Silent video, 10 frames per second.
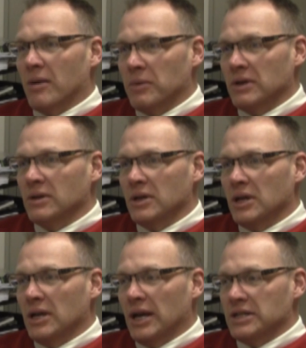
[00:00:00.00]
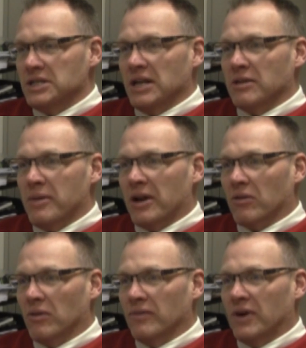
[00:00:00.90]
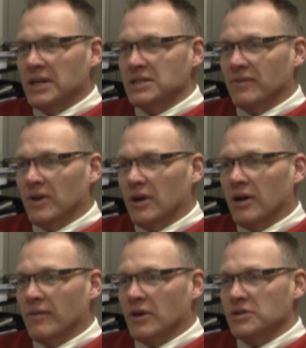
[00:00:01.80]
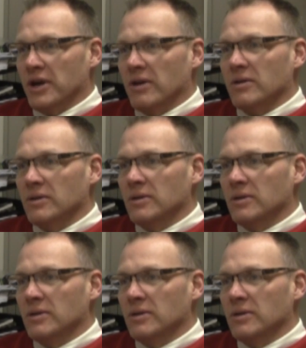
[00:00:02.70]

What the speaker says: up and seek the medical advice of our trainer.